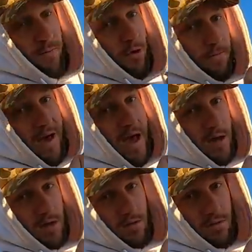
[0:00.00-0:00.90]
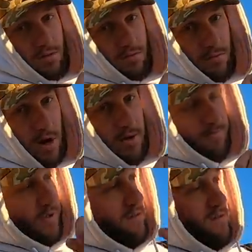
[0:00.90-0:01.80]
the bolt back,
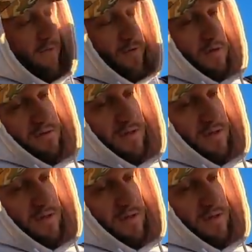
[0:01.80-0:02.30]
right? And see if you can